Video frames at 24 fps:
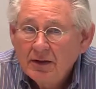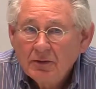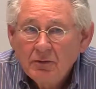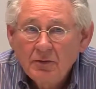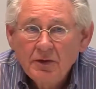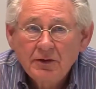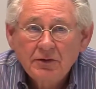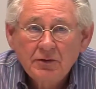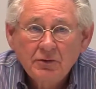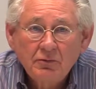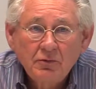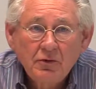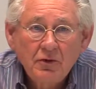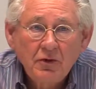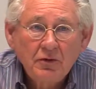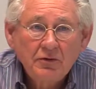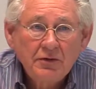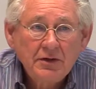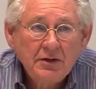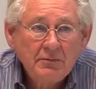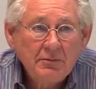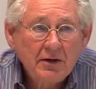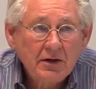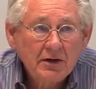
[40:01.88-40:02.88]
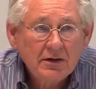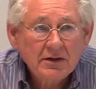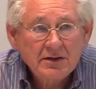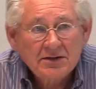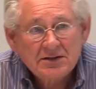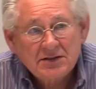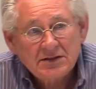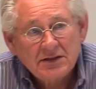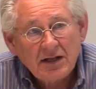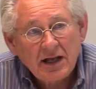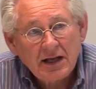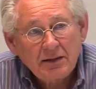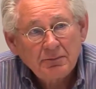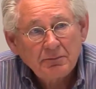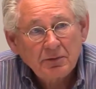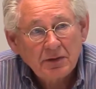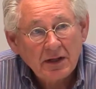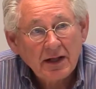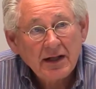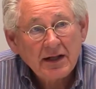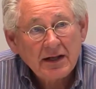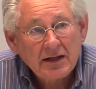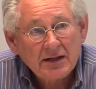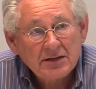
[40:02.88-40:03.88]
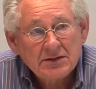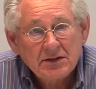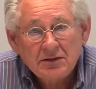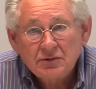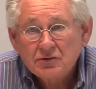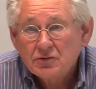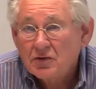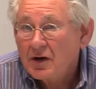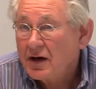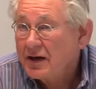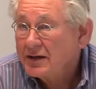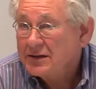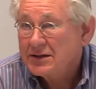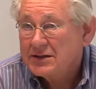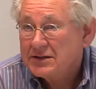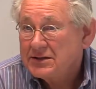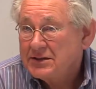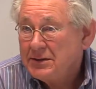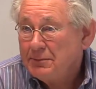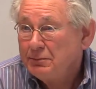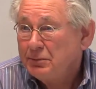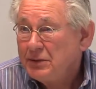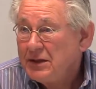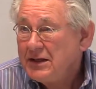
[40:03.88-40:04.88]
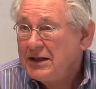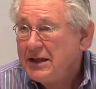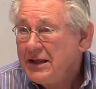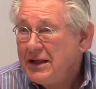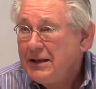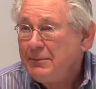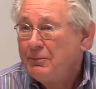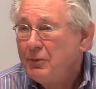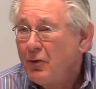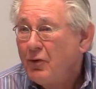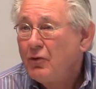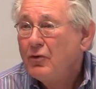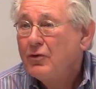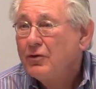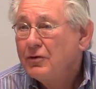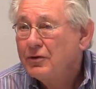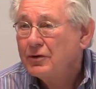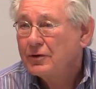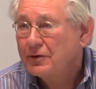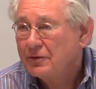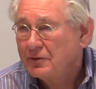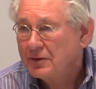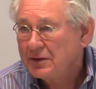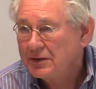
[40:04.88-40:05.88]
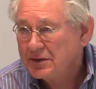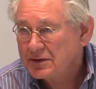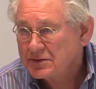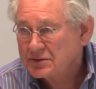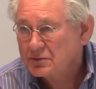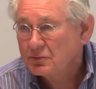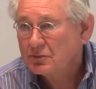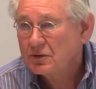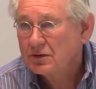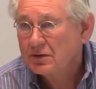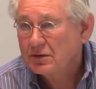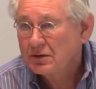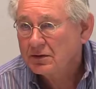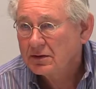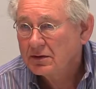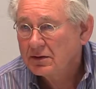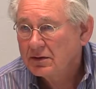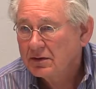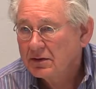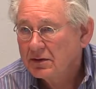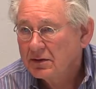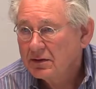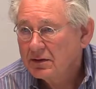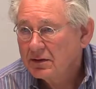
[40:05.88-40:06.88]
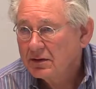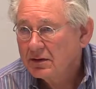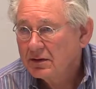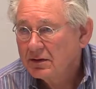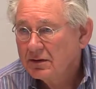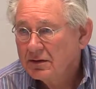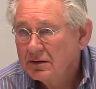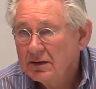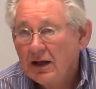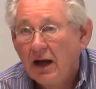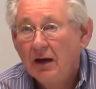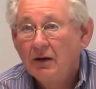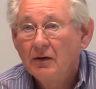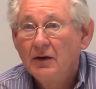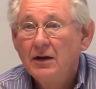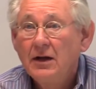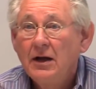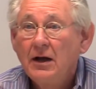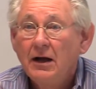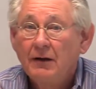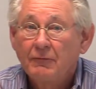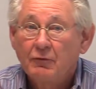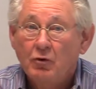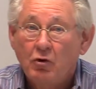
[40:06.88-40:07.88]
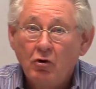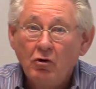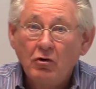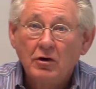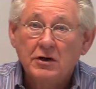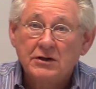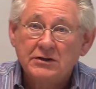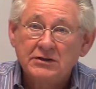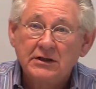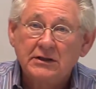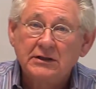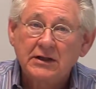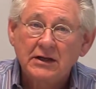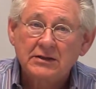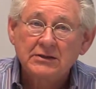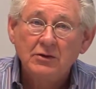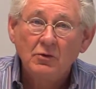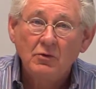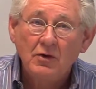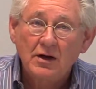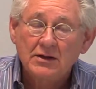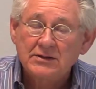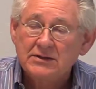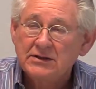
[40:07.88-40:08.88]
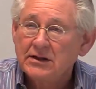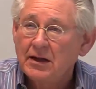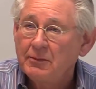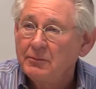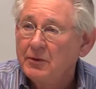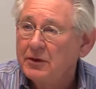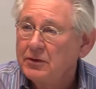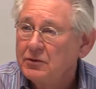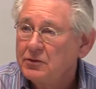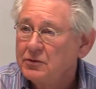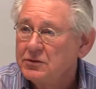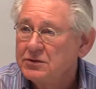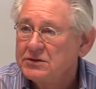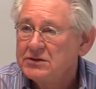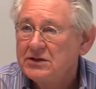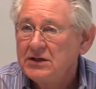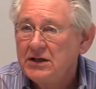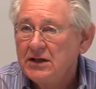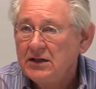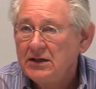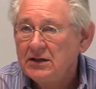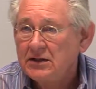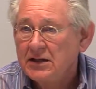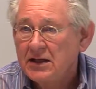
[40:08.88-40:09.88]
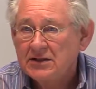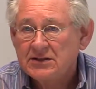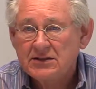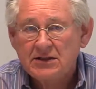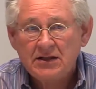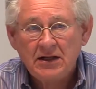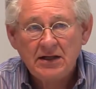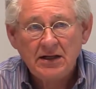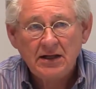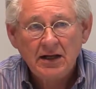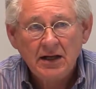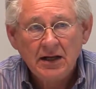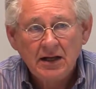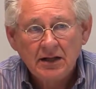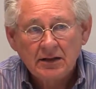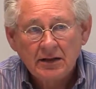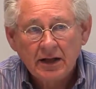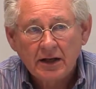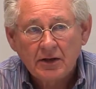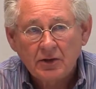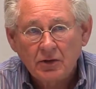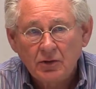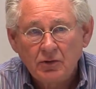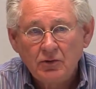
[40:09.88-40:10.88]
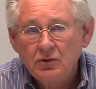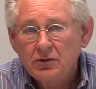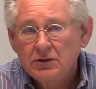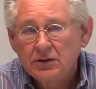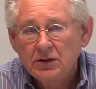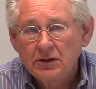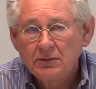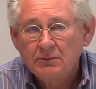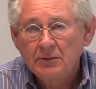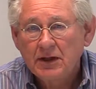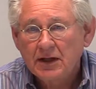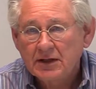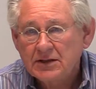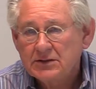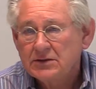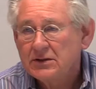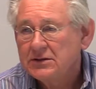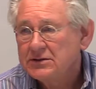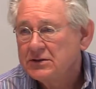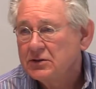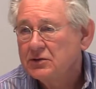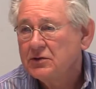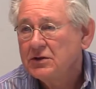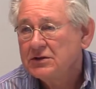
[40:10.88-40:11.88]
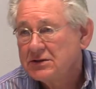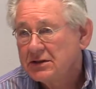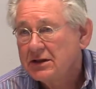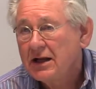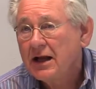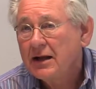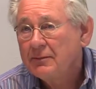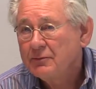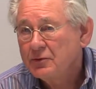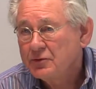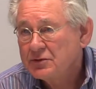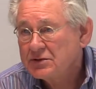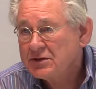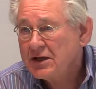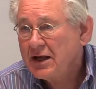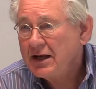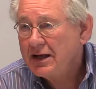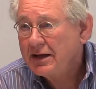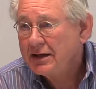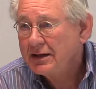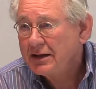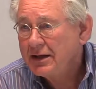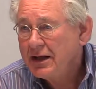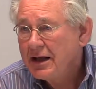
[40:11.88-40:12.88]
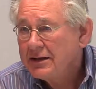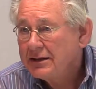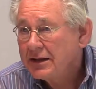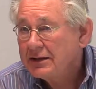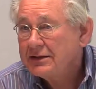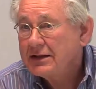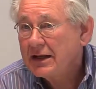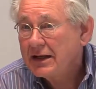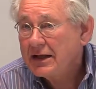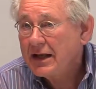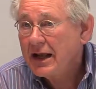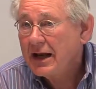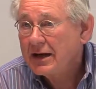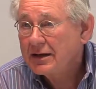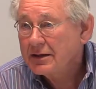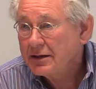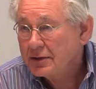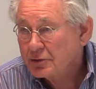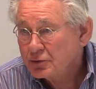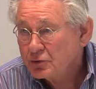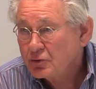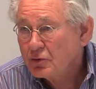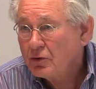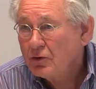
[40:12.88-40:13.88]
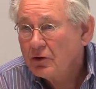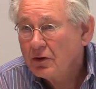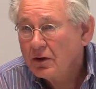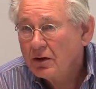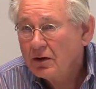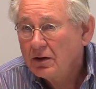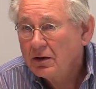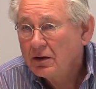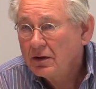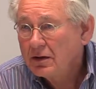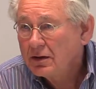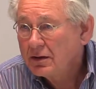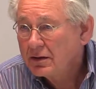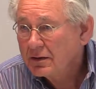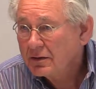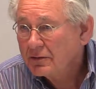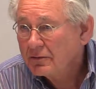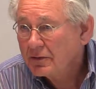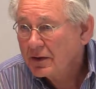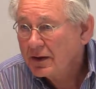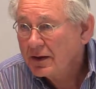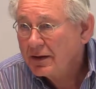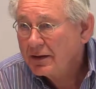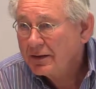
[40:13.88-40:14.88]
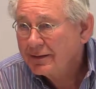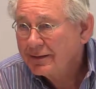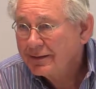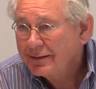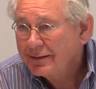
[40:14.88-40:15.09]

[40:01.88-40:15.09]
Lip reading: with the role the American state plays in trying to simply keep order in this world. Now, of course, it doesn't want someone who they see like a hoodlum like Saddam Hussein that they can't control, right?